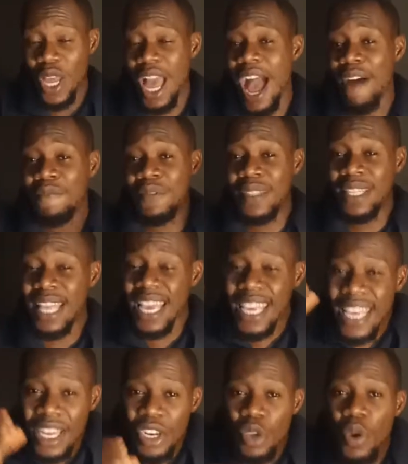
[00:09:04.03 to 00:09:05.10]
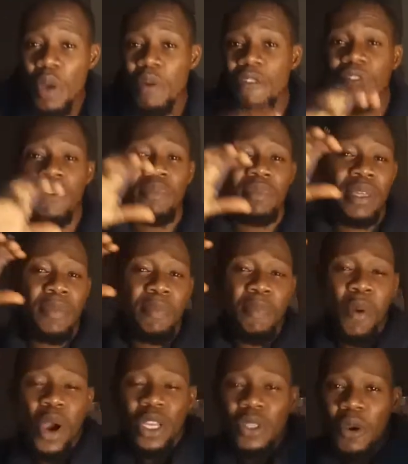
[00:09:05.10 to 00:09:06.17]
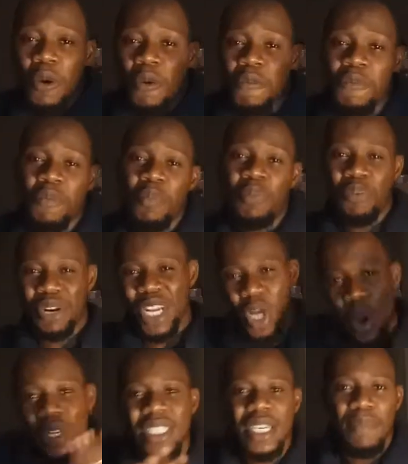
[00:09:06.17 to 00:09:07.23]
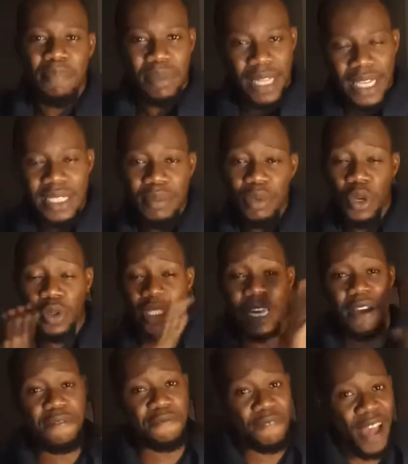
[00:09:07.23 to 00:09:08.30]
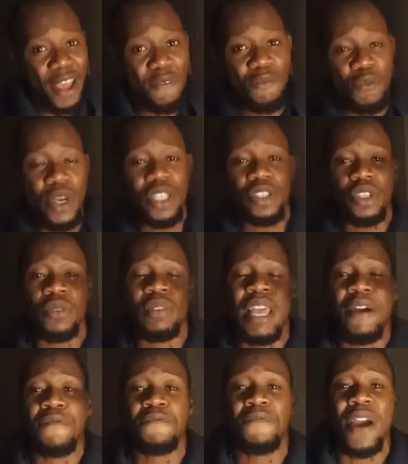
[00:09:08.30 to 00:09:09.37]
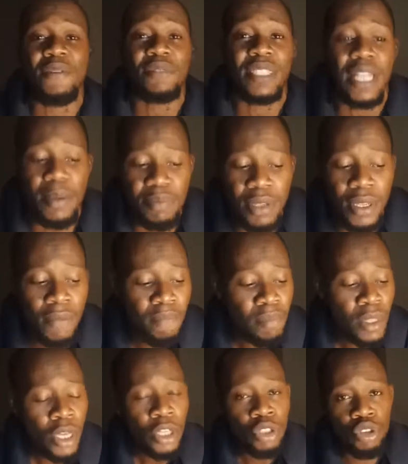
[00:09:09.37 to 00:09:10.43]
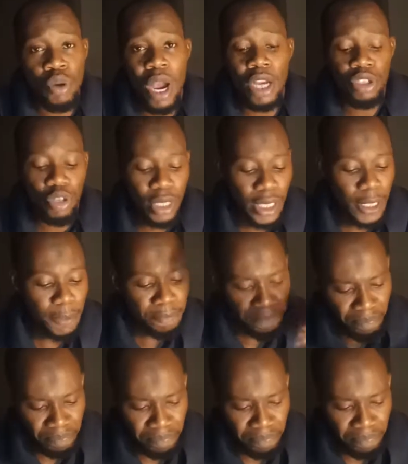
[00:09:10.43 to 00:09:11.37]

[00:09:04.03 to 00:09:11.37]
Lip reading: I'm taking you away from the point of pre-contemplating, because there are 5 ways, there are 5 steps to actually,